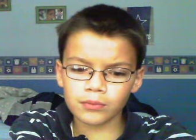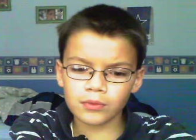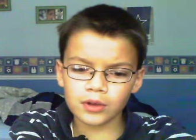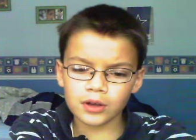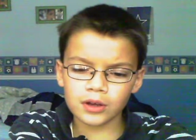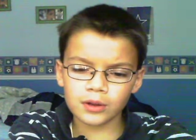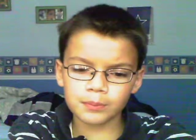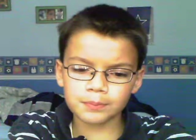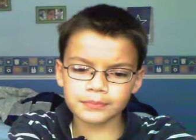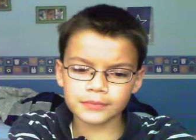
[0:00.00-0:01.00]

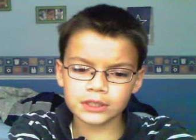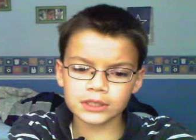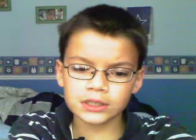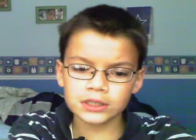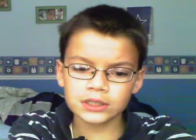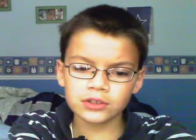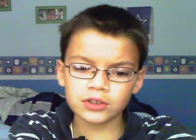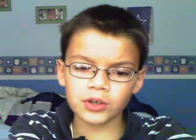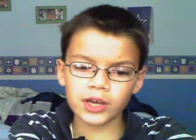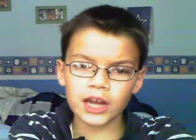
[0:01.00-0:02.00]
Um, so you
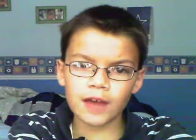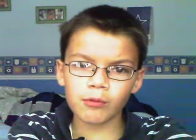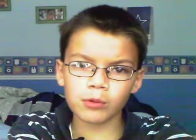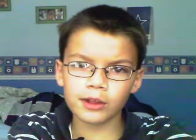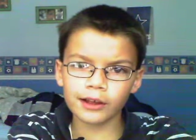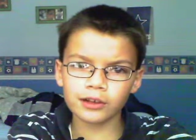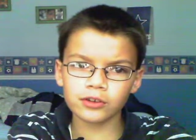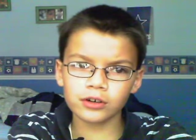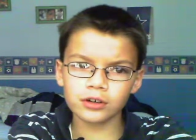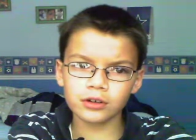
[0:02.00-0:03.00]
can't have it with like a
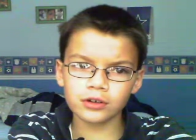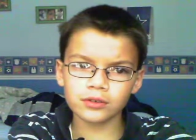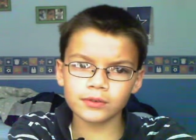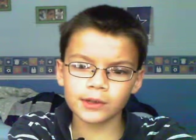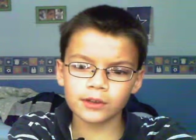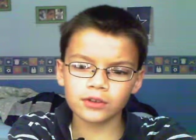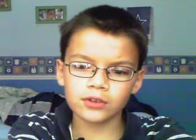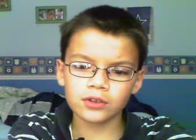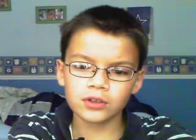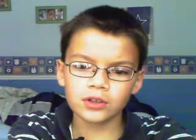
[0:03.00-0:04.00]
adults because
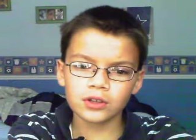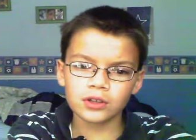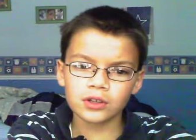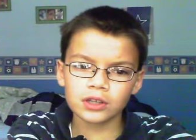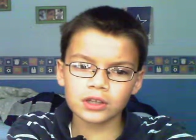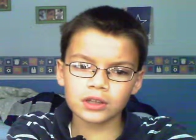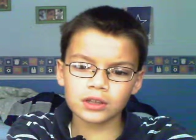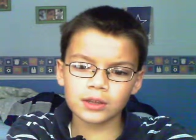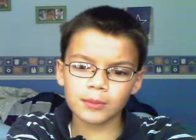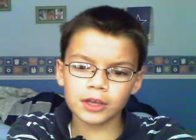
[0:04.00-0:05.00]

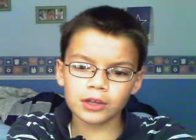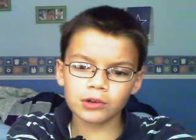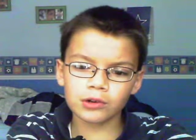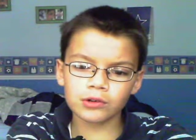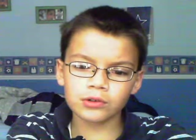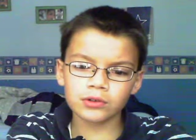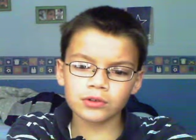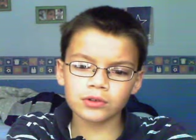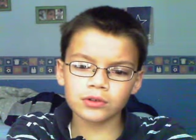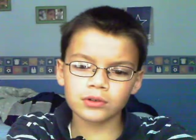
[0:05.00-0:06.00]
it might curse
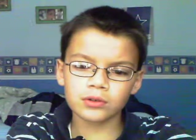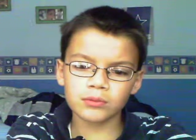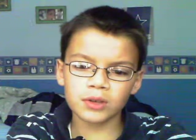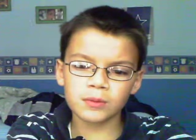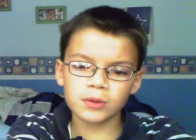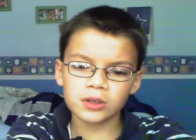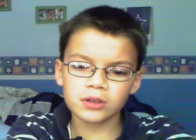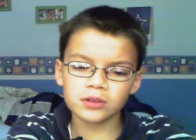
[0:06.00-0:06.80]
maybe